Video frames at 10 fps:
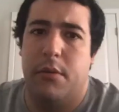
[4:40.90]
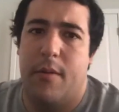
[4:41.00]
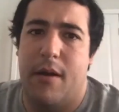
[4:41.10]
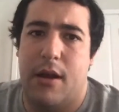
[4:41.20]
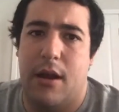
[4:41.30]
bit
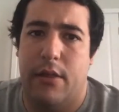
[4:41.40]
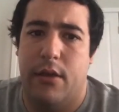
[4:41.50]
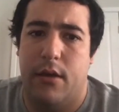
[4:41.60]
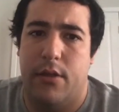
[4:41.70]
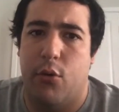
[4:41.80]
about kind of
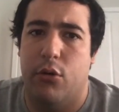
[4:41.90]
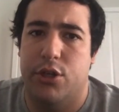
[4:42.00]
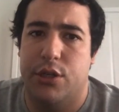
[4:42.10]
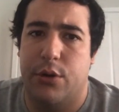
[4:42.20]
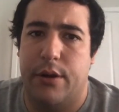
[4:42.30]
the the
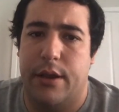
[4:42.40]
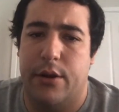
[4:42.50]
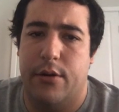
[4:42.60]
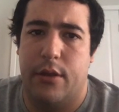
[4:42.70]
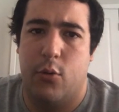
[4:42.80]
origin story
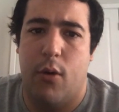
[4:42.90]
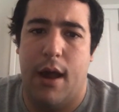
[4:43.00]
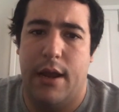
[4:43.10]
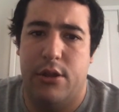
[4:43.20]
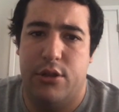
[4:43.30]
here. Like,
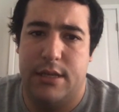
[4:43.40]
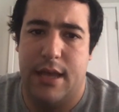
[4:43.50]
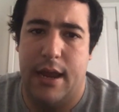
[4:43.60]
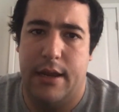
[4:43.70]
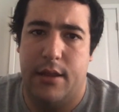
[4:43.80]
why did you
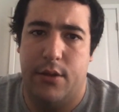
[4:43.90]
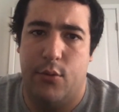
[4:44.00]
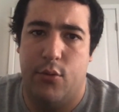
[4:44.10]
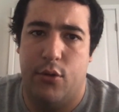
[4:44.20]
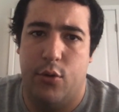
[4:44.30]
decide
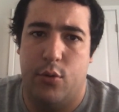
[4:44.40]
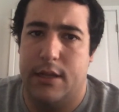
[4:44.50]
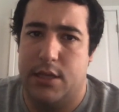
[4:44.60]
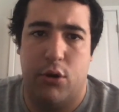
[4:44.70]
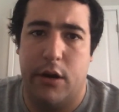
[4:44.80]
to to
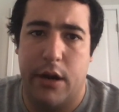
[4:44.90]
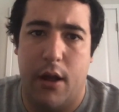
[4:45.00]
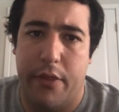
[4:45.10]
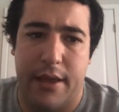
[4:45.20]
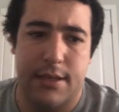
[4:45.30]
get started
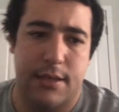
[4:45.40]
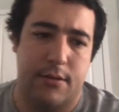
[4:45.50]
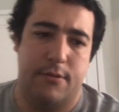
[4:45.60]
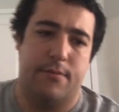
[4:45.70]
on this?